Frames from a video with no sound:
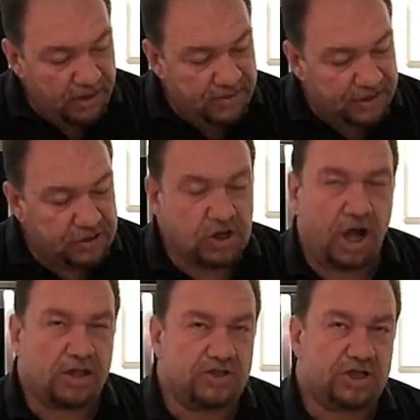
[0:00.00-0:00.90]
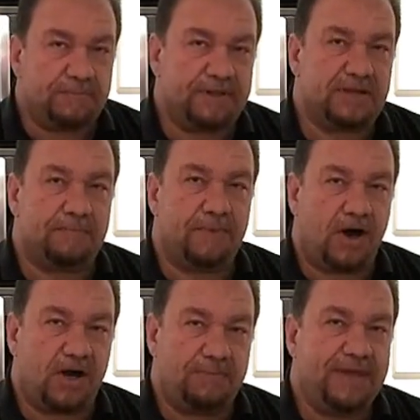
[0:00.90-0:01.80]
The chocolate chip at the
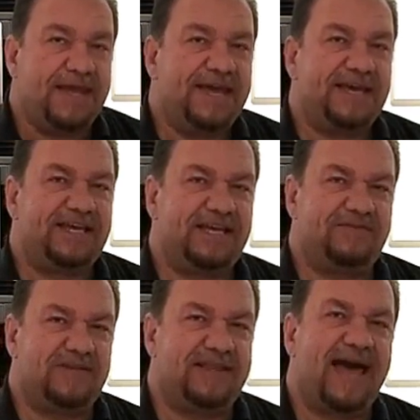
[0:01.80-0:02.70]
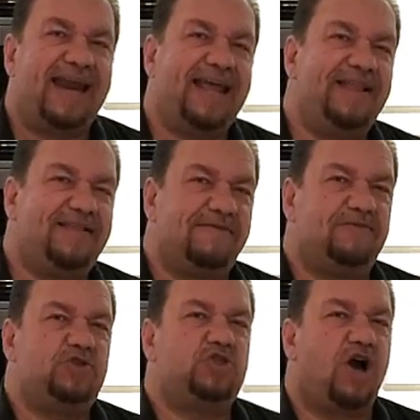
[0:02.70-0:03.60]
bottom gives it that hint
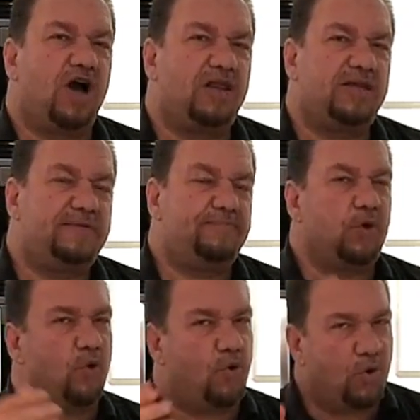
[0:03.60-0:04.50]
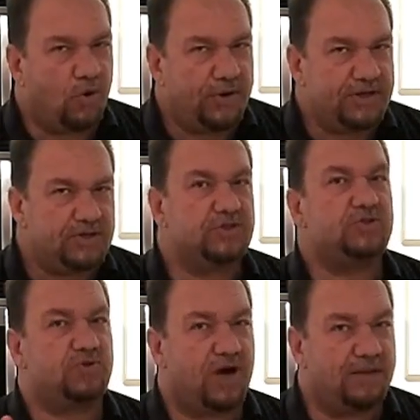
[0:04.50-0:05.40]
of chocolate, orange,
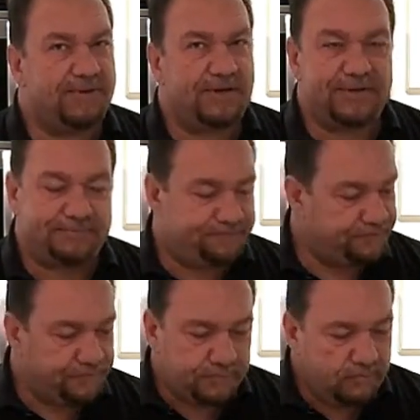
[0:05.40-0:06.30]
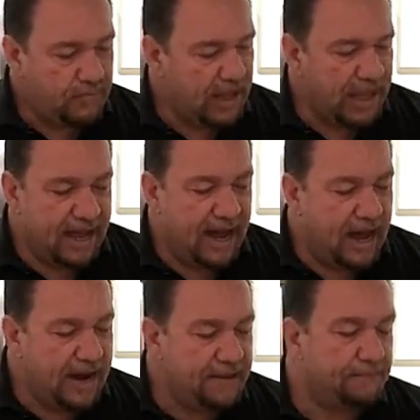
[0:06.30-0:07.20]
strawberry.
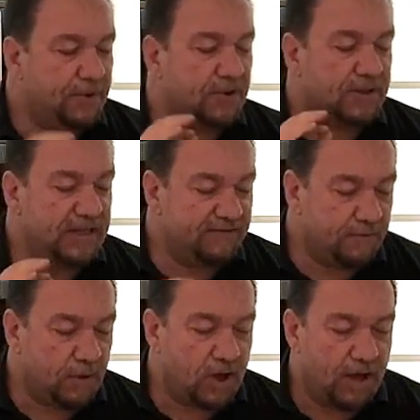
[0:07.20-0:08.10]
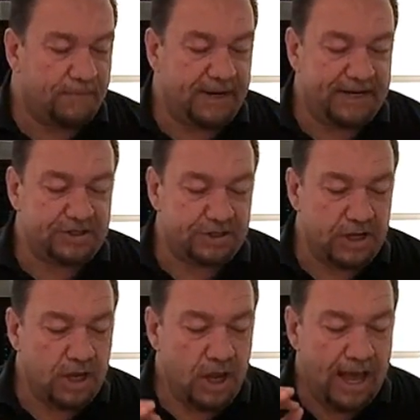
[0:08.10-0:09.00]
Unbelievable combination.
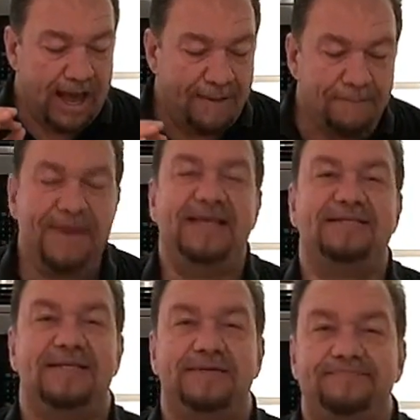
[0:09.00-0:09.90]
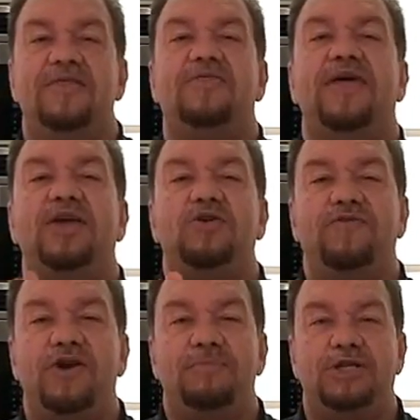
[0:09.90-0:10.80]
Amazing. Thank you
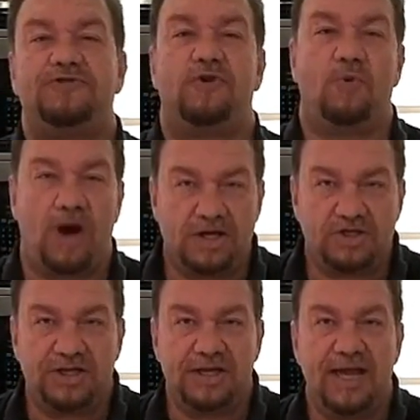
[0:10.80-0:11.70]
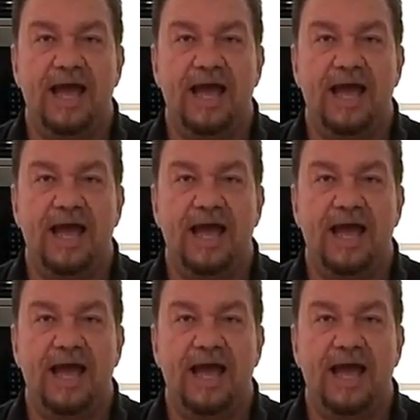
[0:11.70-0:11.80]
very much for watching.